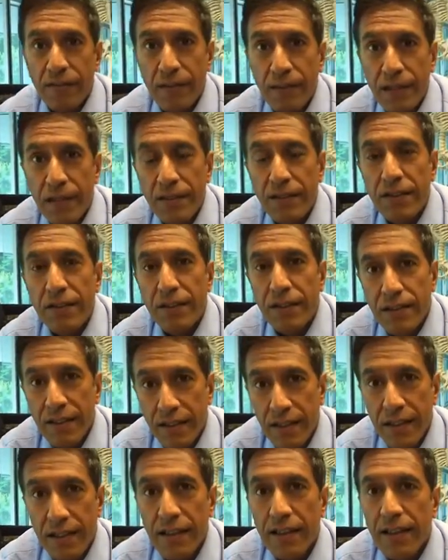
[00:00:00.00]
Sore and stiff
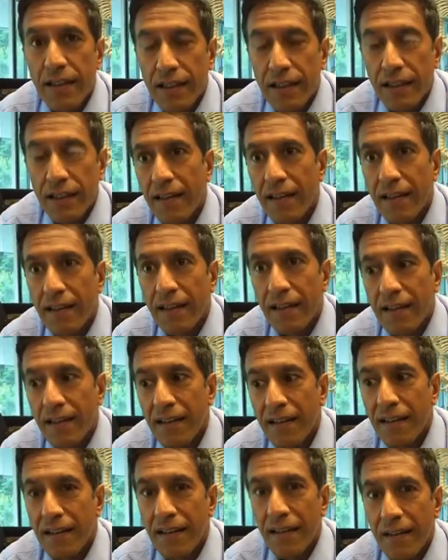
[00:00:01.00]
necks that they felt. So
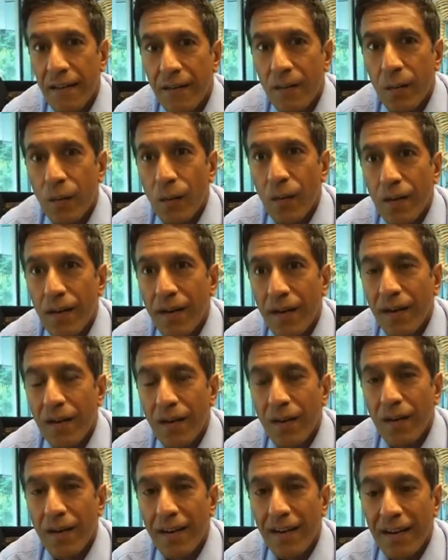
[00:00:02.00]
maybe something
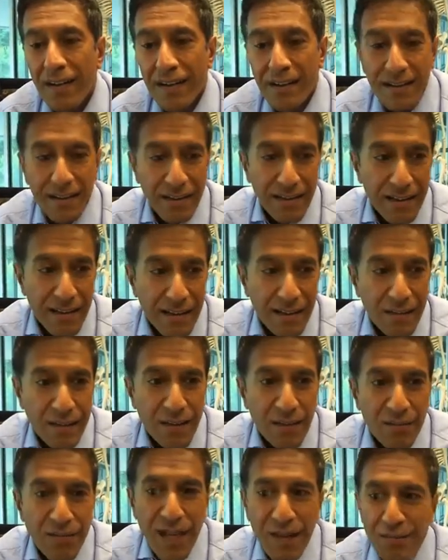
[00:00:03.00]
to do for later today.
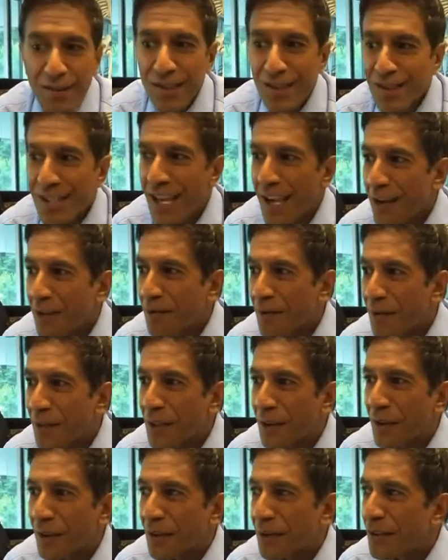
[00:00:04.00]
Sometimes this is how
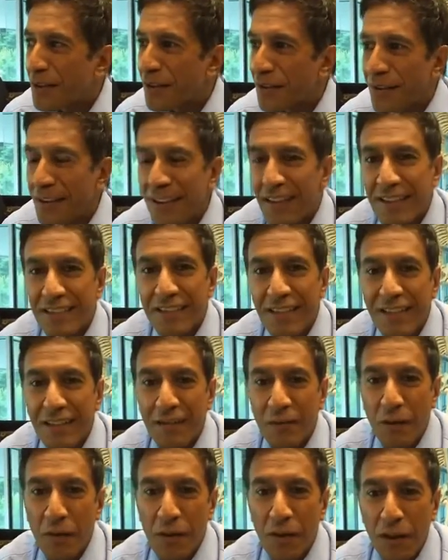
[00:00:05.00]
we learn new things.
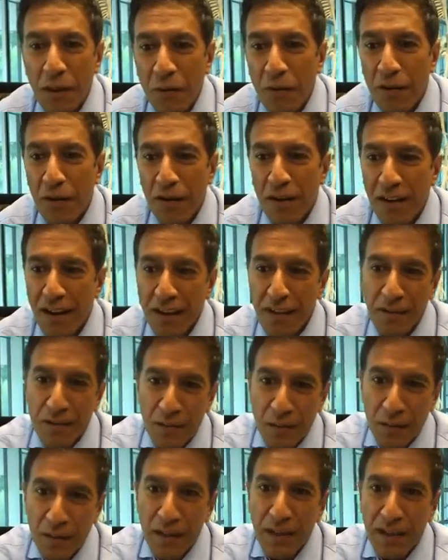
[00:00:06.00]
Whether they work or not,
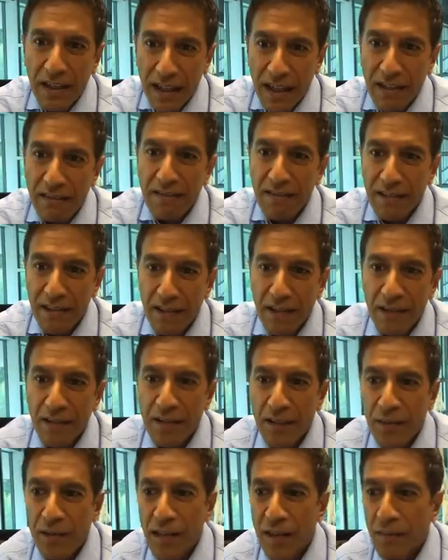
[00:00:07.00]

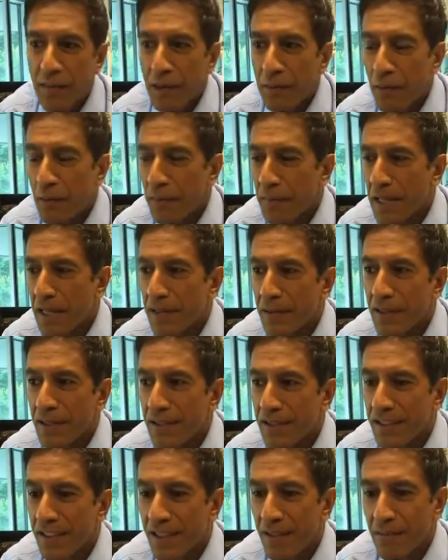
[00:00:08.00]
some of that may remain to be
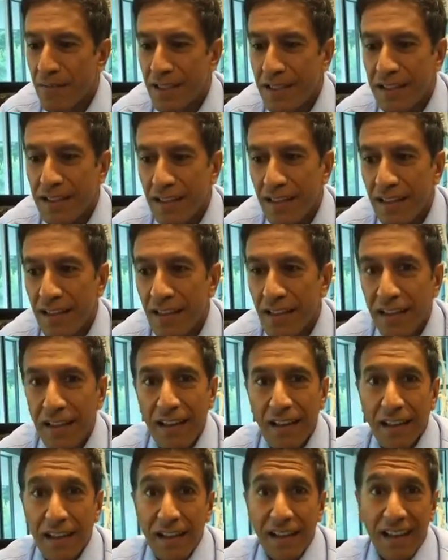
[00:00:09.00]
seen. But
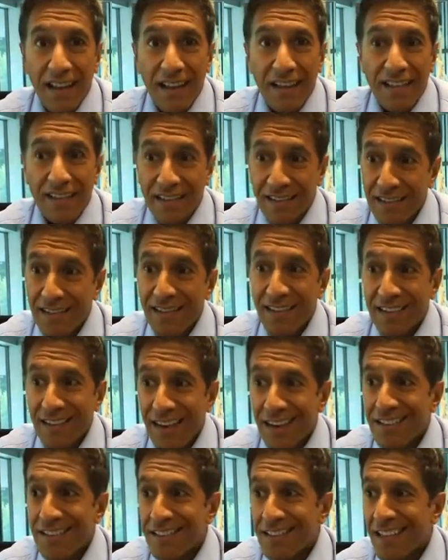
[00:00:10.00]
the
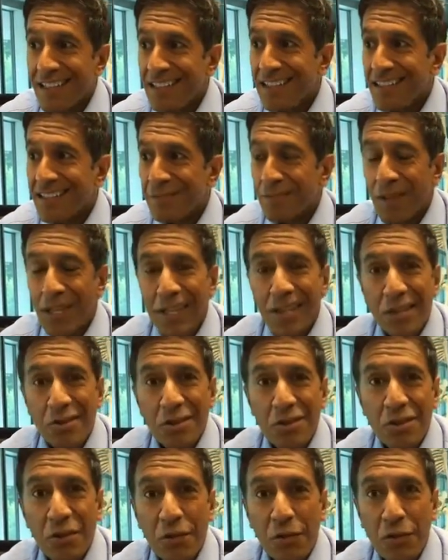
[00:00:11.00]
United States and many
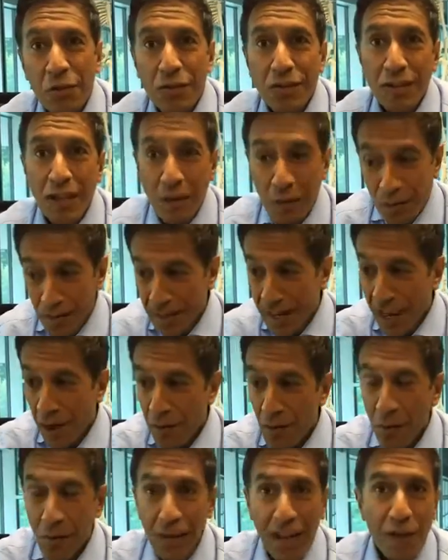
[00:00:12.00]
countries around the world now
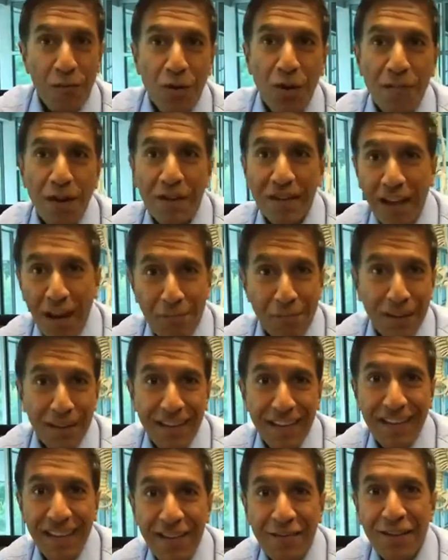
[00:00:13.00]
know a lot more about cupping
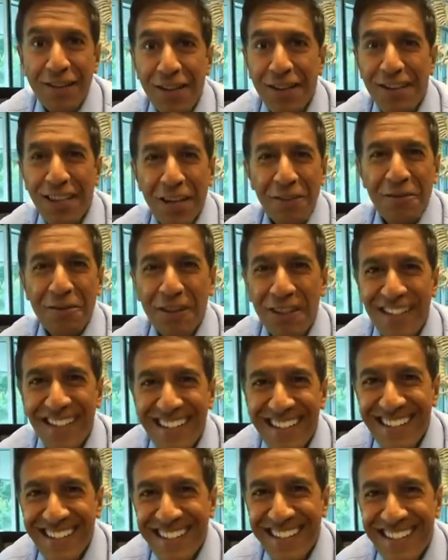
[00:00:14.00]
than they ever thought they
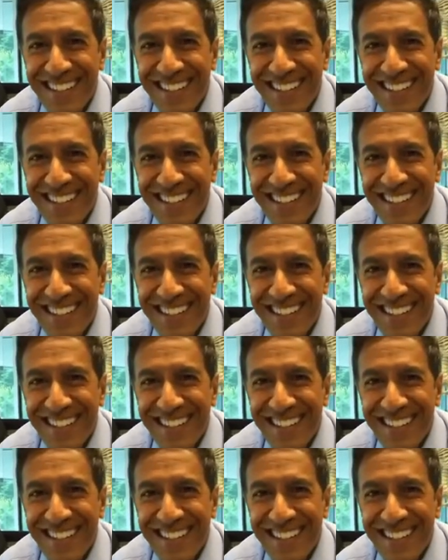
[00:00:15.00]
would.